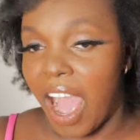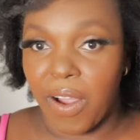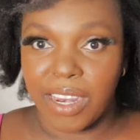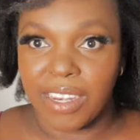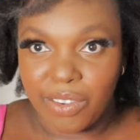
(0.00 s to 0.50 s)
I
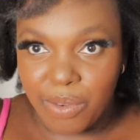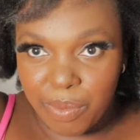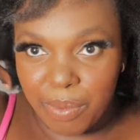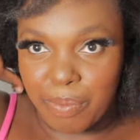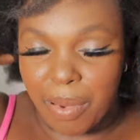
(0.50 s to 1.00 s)
wanted to
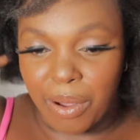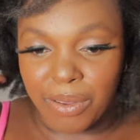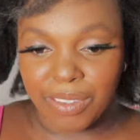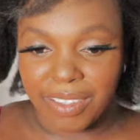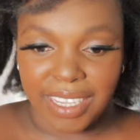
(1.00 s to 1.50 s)
be
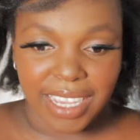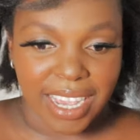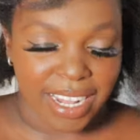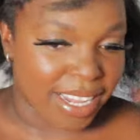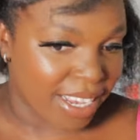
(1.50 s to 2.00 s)

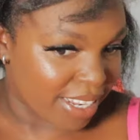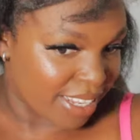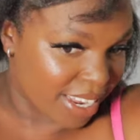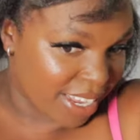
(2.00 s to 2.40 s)
bouncy, and then